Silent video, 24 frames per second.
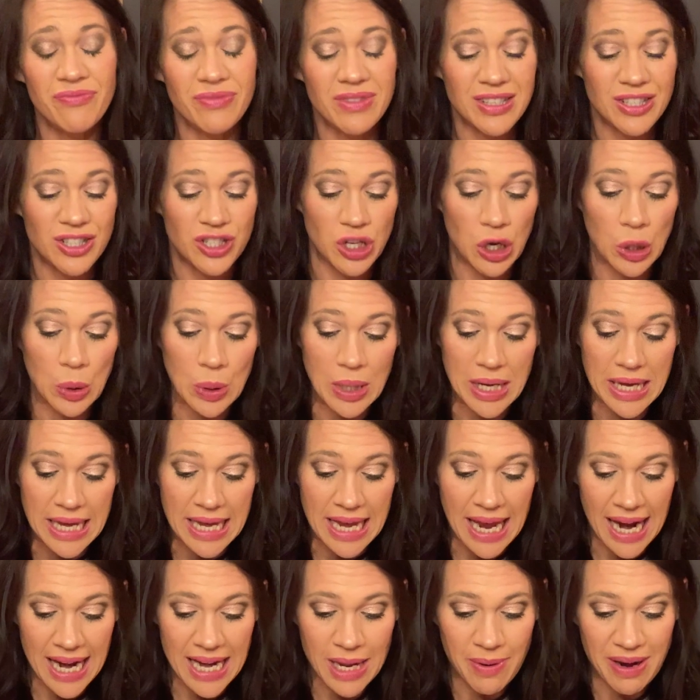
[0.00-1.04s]
So
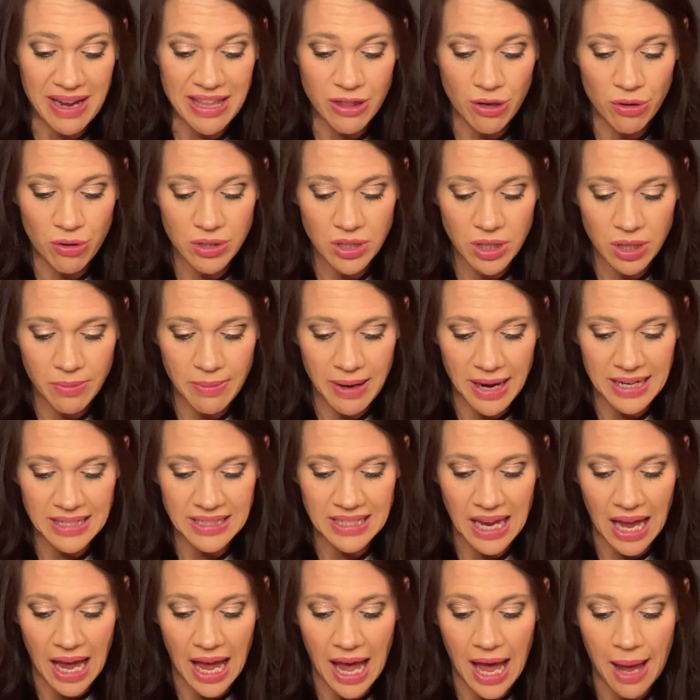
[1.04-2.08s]
anyway, those are my
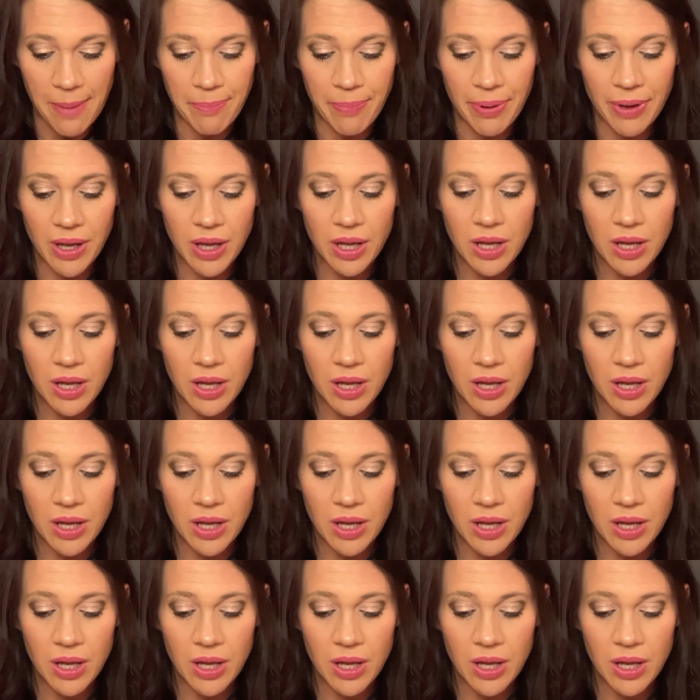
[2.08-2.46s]
top,